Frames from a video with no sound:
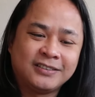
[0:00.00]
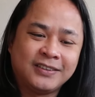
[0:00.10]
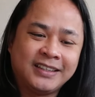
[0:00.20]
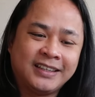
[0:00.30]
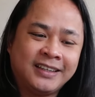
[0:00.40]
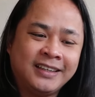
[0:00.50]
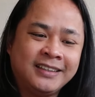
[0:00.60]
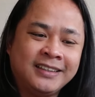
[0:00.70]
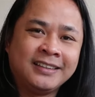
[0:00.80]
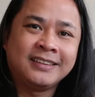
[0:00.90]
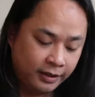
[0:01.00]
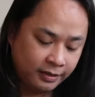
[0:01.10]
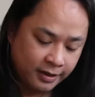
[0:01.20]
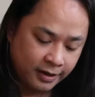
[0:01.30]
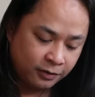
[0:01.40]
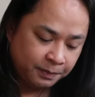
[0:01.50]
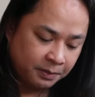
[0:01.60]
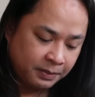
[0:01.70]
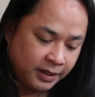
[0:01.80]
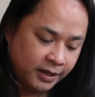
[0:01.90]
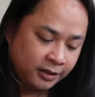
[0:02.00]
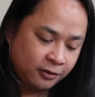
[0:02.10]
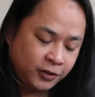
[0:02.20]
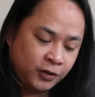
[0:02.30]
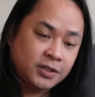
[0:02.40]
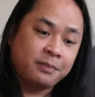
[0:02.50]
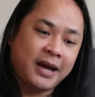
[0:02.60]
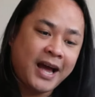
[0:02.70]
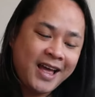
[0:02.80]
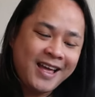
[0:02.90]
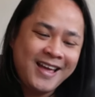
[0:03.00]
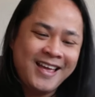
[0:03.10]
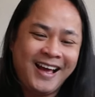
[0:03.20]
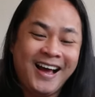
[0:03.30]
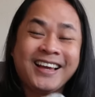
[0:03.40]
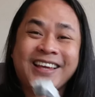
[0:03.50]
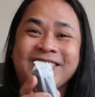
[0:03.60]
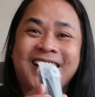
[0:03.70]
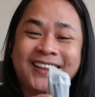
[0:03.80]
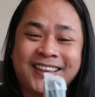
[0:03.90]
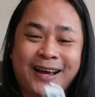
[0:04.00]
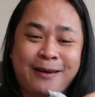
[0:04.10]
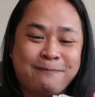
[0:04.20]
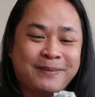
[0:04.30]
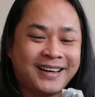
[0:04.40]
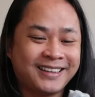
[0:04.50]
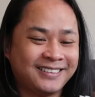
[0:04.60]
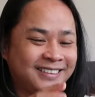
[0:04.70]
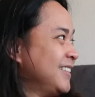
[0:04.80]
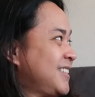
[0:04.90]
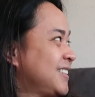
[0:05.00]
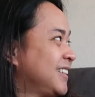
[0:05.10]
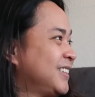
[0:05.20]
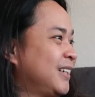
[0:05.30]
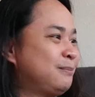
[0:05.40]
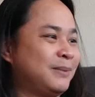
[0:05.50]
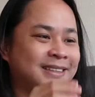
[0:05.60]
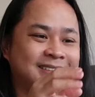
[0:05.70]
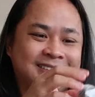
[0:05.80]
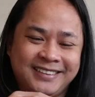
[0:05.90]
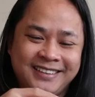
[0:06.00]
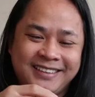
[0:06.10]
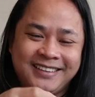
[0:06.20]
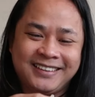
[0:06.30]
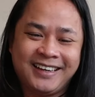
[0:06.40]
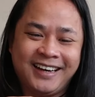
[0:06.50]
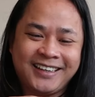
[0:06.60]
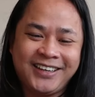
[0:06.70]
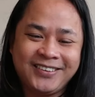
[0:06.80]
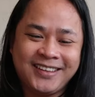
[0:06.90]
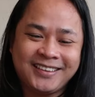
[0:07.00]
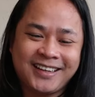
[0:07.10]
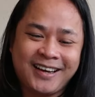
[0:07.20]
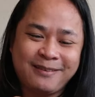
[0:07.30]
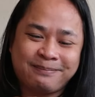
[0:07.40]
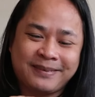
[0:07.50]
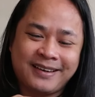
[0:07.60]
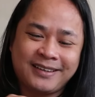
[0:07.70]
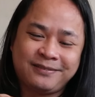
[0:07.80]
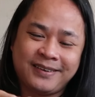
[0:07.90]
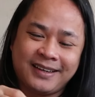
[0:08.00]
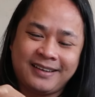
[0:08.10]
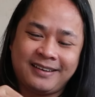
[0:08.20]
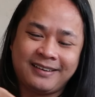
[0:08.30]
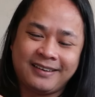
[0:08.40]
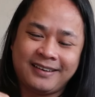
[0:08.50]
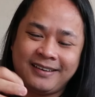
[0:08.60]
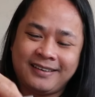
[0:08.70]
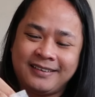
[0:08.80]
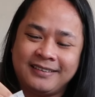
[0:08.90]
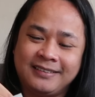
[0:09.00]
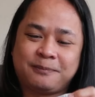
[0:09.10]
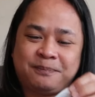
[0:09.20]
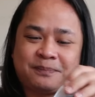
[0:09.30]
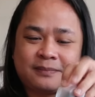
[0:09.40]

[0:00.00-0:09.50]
So ayan. And then ano pa ba? Ito, yung saba. Ah, ang cute ng tripod. This is the tripod. Ang cute ng tripod. My God.